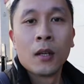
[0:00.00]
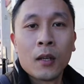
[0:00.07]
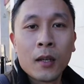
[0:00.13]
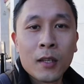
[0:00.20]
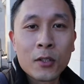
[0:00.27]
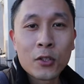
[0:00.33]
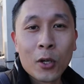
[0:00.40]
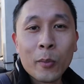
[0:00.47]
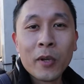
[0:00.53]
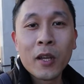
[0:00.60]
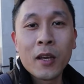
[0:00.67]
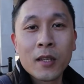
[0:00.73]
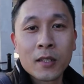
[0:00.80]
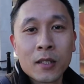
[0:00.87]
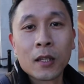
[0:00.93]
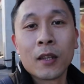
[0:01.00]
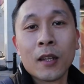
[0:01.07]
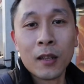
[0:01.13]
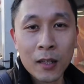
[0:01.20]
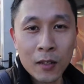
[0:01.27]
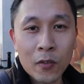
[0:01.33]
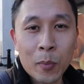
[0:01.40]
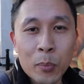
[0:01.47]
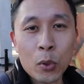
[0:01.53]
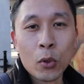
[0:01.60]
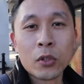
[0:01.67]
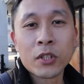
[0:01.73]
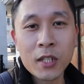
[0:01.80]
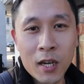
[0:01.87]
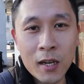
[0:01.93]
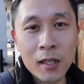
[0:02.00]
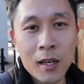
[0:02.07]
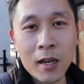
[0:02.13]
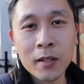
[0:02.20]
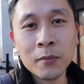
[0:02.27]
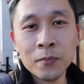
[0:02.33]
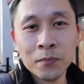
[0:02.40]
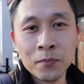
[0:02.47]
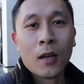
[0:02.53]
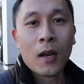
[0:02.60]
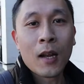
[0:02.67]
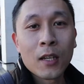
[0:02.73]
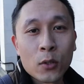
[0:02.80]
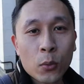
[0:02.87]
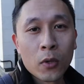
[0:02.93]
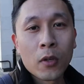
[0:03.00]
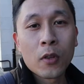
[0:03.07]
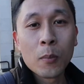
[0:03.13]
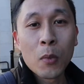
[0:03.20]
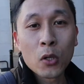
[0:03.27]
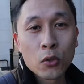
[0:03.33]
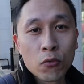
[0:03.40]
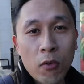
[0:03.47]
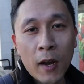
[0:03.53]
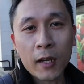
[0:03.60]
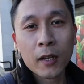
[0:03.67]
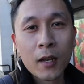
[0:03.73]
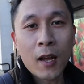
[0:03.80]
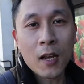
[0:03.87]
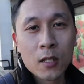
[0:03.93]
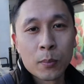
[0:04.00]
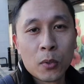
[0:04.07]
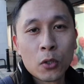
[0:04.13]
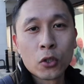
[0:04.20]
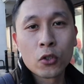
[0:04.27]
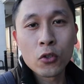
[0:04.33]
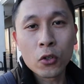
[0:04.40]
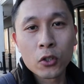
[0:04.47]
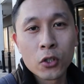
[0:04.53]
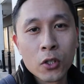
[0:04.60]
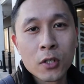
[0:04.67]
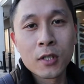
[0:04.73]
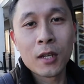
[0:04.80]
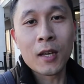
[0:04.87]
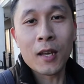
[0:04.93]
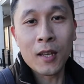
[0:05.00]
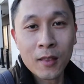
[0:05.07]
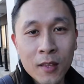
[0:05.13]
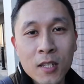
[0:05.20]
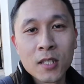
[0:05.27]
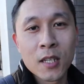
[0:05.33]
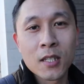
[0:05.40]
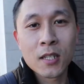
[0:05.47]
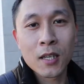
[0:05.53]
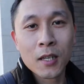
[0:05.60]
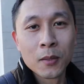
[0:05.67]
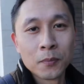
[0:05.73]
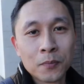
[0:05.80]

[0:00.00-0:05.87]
It dominates the Liverpool skyline and it's one of the most recognisable structures in the city.